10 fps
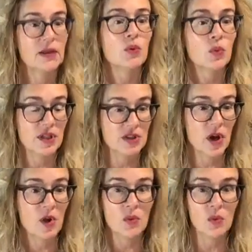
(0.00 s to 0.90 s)
we
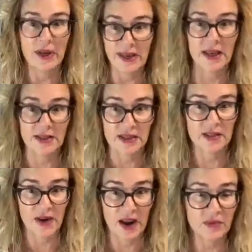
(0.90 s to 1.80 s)
can't
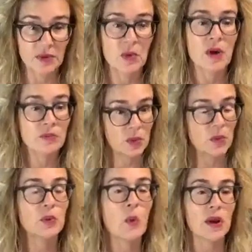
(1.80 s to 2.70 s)
serve everyone, but
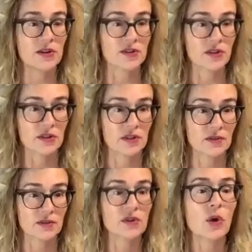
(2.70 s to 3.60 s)
we want to serve
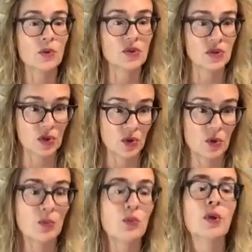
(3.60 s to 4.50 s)
those to
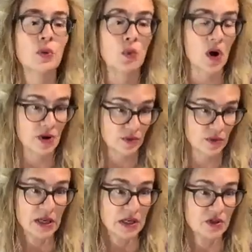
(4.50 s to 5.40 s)
whom we want to
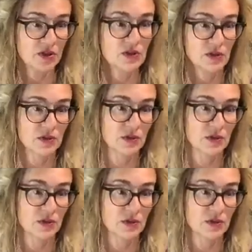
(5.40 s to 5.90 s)
reach.